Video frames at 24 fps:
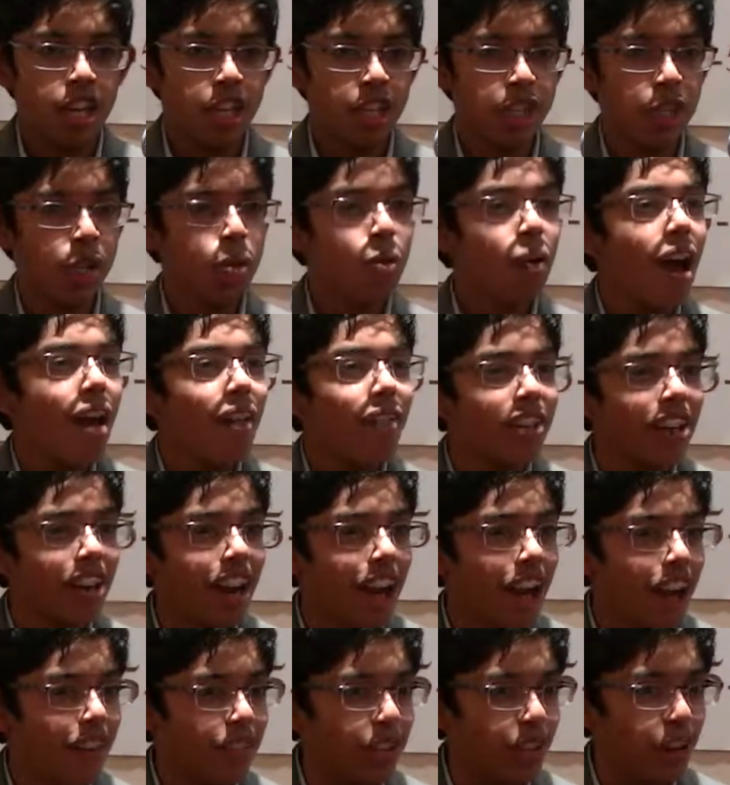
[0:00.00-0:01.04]
You ever
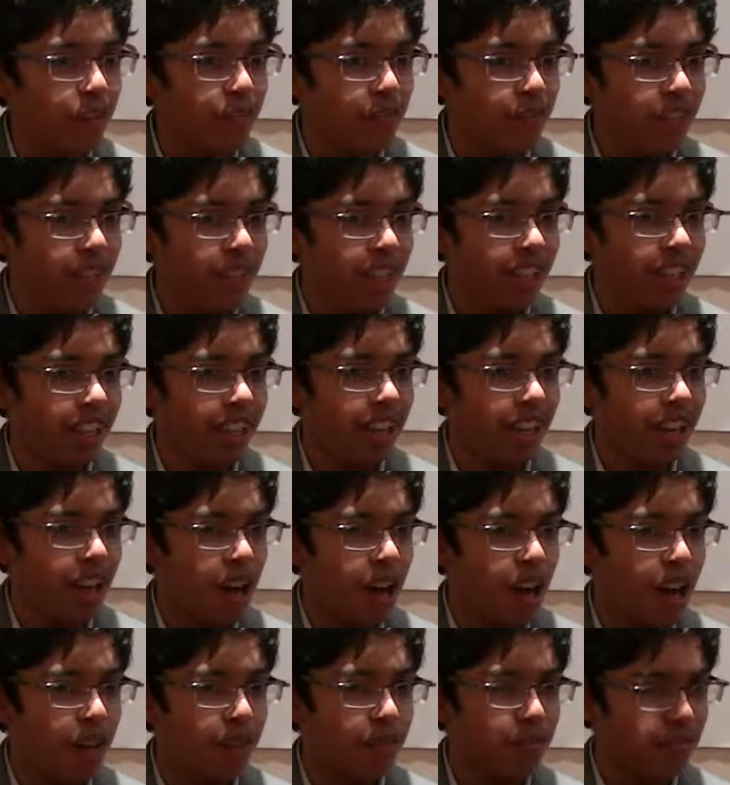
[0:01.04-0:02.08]
have that feeling
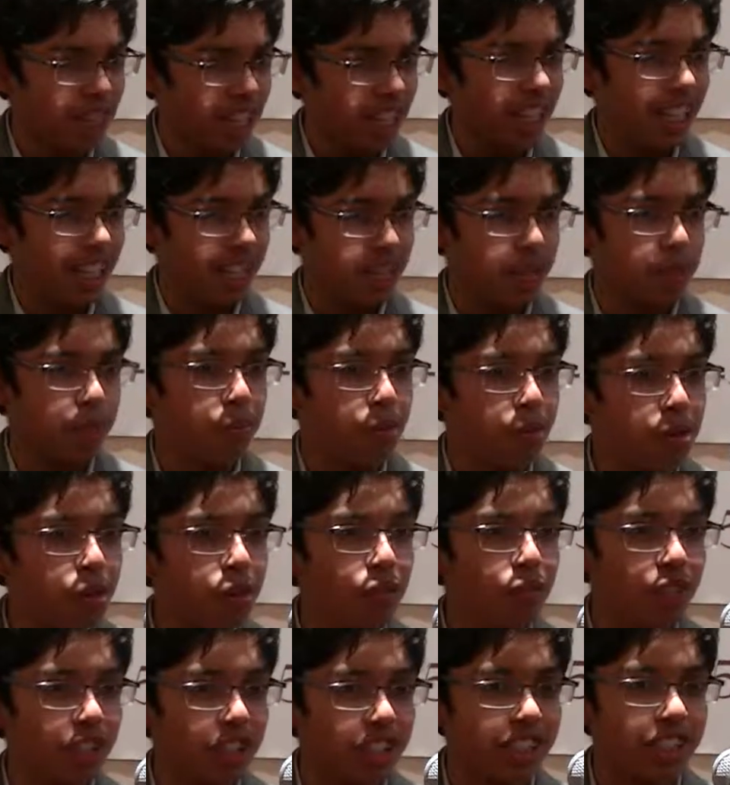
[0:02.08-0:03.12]
of needing to
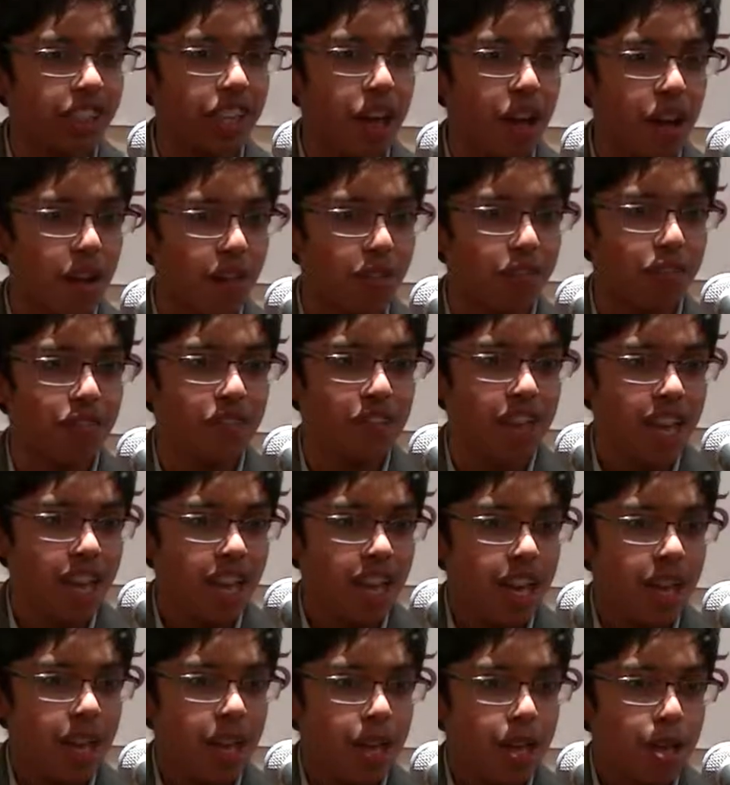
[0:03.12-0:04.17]
prove yourself?
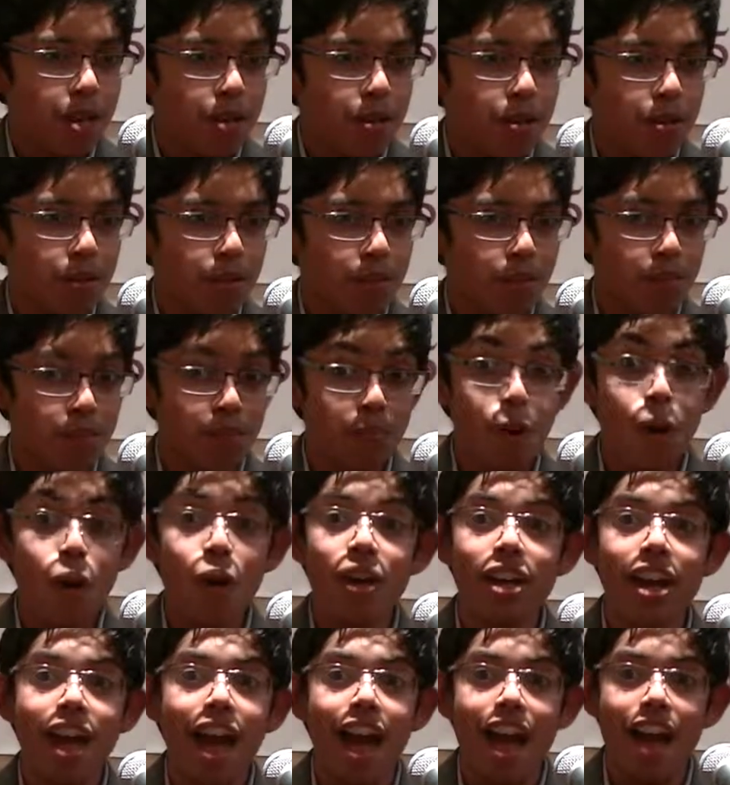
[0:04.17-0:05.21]

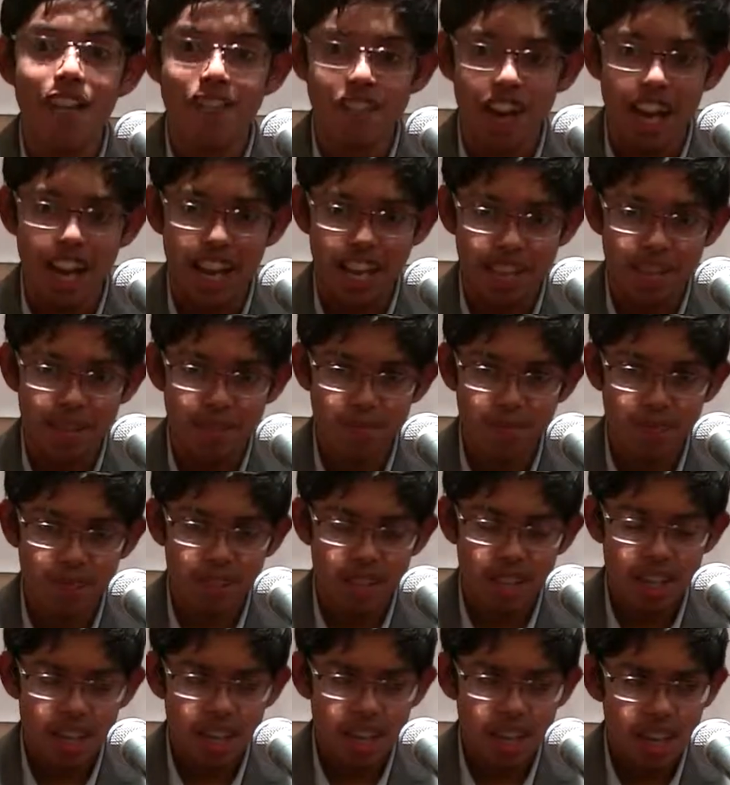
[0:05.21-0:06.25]
Boy, have I.
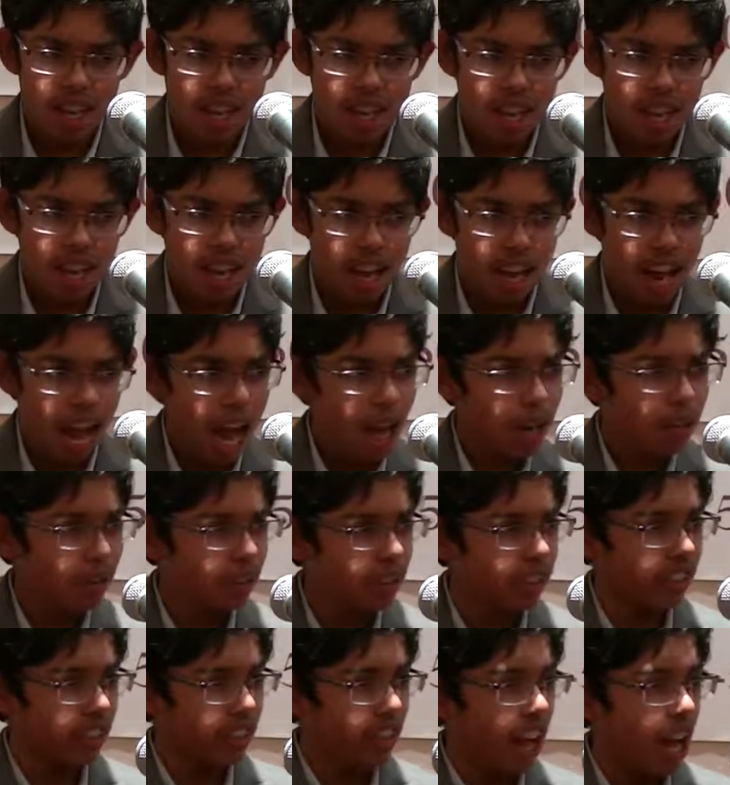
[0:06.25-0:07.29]
I
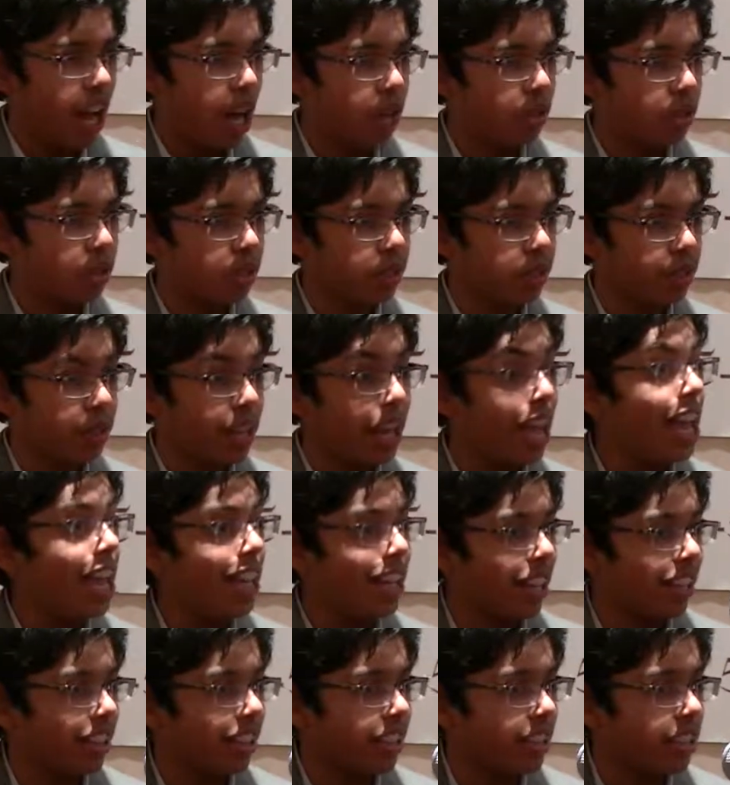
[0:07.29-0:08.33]
was around 8
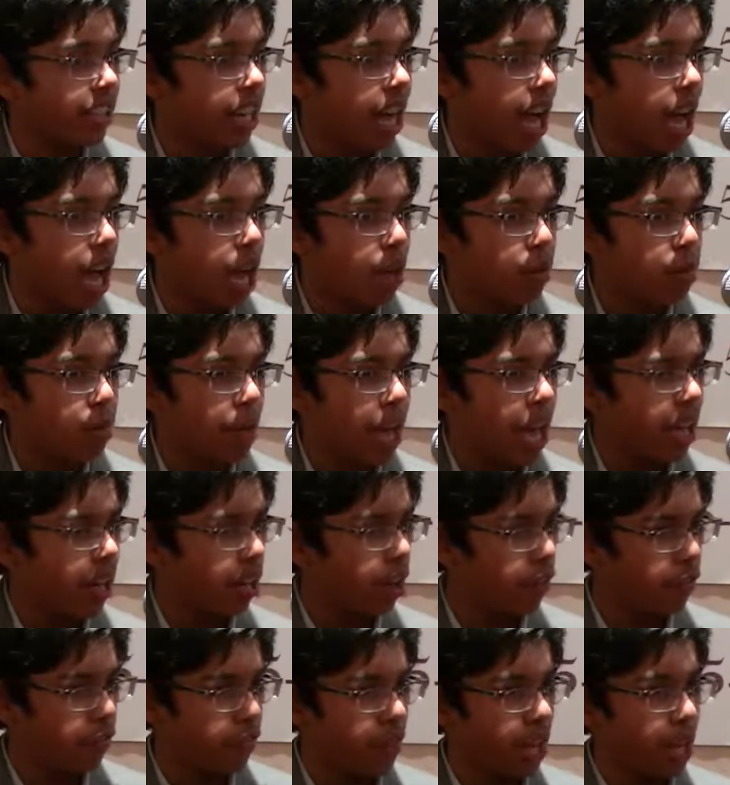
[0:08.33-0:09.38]
at the time, and
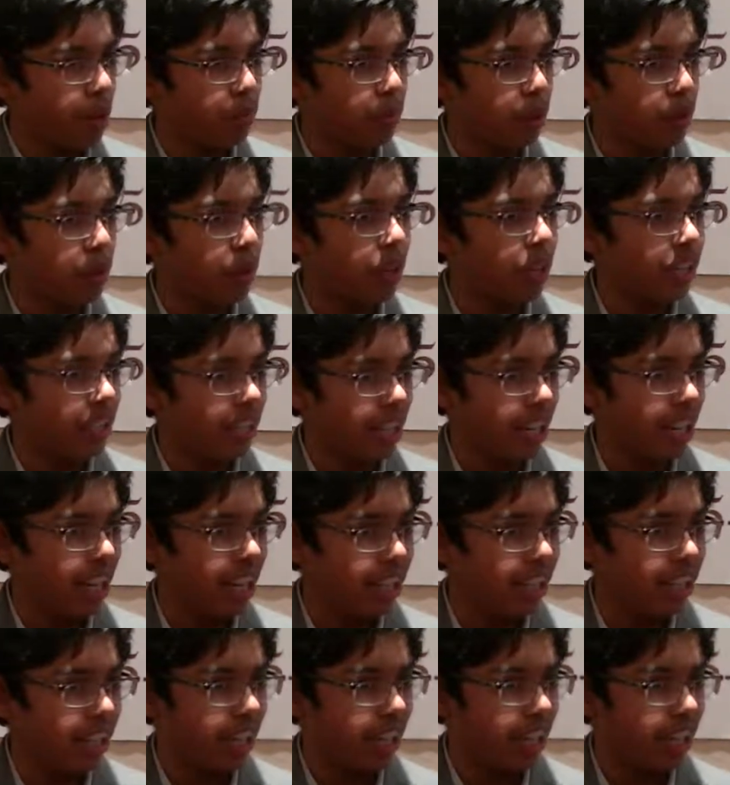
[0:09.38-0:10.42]
our family went to
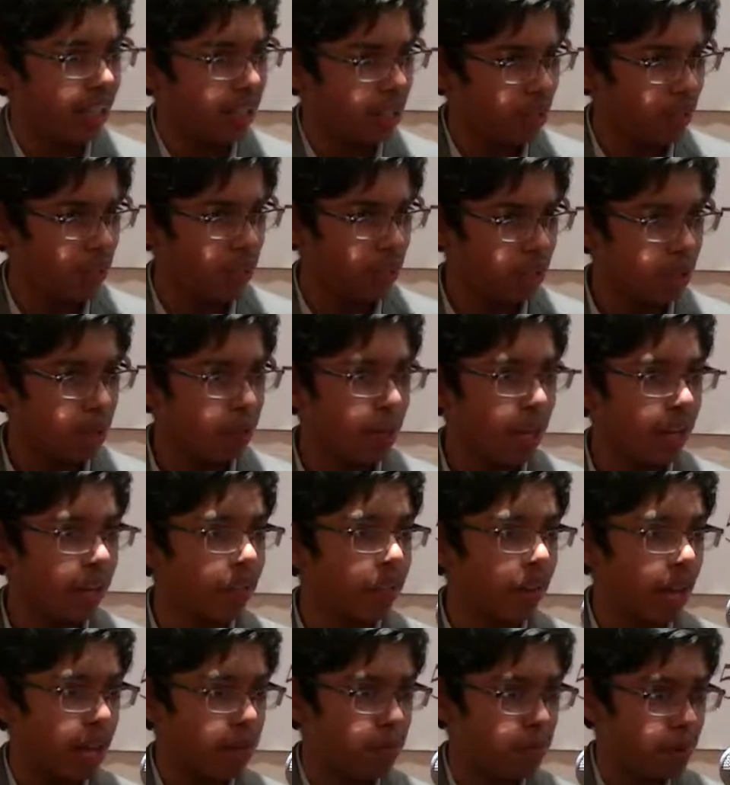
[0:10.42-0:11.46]
India to visit my
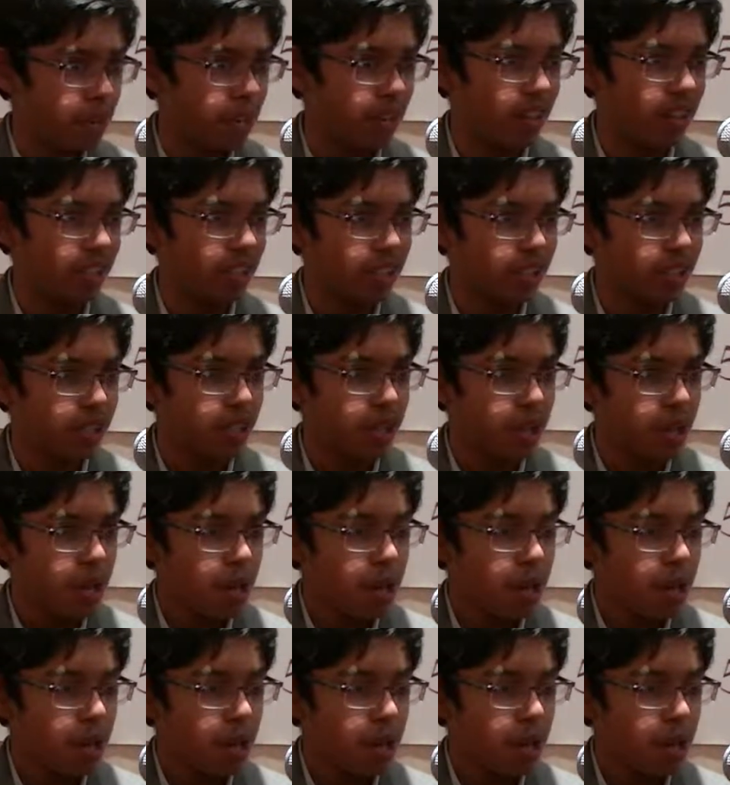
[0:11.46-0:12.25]
grandparents.